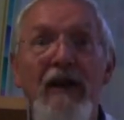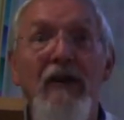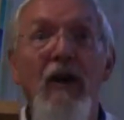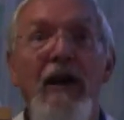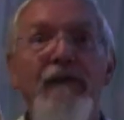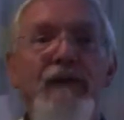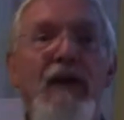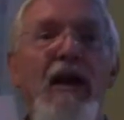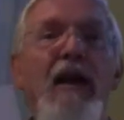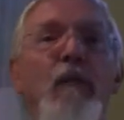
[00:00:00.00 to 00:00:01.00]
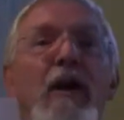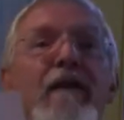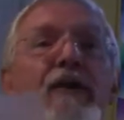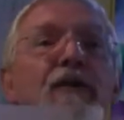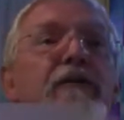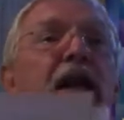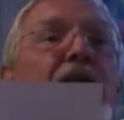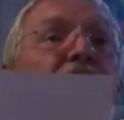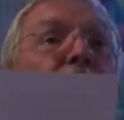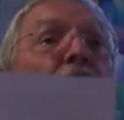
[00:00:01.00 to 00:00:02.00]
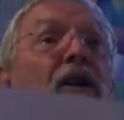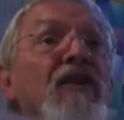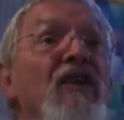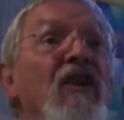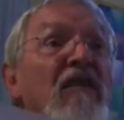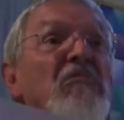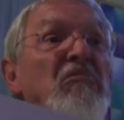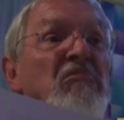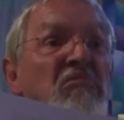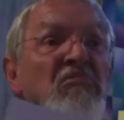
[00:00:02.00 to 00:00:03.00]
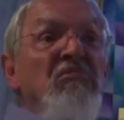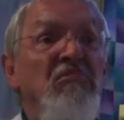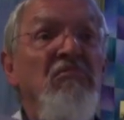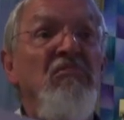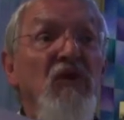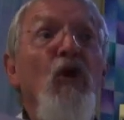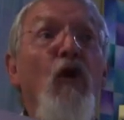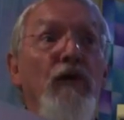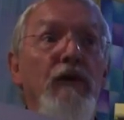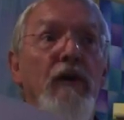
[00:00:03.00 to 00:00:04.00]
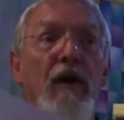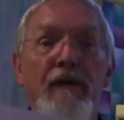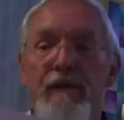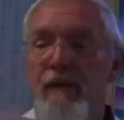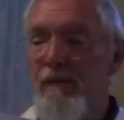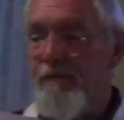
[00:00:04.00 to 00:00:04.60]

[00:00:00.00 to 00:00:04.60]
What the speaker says: life, whereas the reactive mind is like not life.